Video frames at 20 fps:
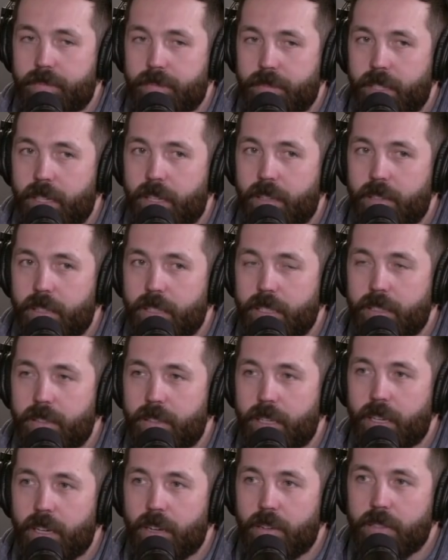Yeah.
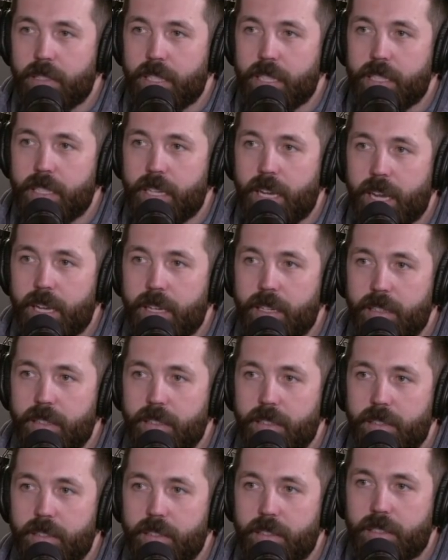Did he go 68,
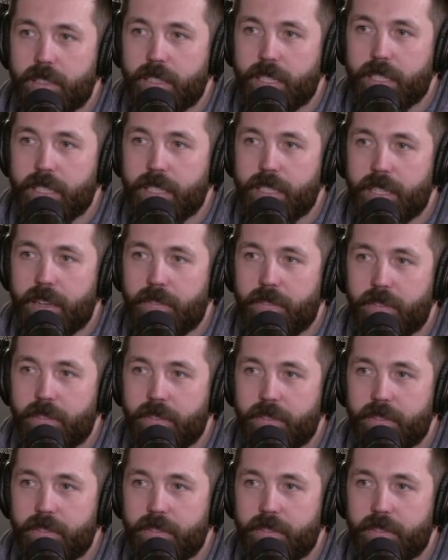67?